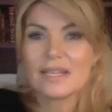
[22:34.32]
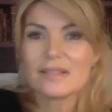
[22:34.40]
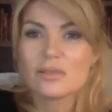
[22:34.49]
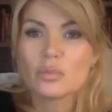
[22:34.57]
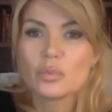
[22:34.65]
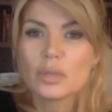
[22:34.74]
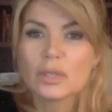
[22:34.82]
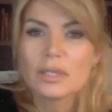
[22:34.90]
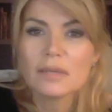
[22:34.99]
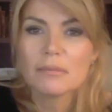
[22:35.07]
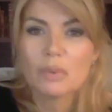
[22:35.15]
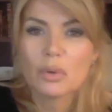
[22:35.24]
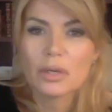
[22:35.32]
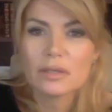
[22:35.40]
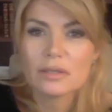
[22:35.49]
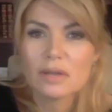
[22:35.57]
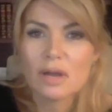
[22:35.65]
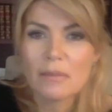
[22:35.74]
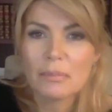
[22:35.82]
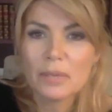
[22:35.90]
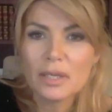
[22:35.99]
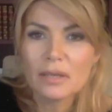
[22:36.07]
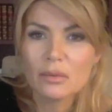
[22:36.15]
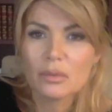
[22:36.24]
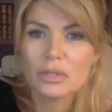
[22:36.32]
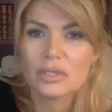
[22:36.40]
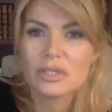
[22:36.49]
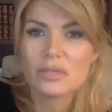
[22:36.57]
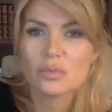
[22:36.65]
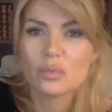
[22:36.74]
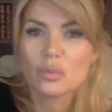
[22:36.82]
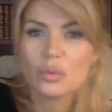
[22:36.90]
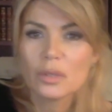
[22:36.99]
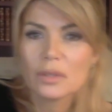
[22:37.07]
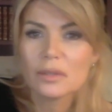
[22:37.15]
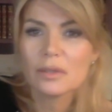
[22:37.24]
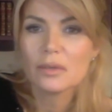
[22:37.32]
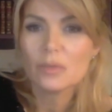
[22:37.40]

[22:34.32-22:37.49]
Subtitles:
a really important topic, which is really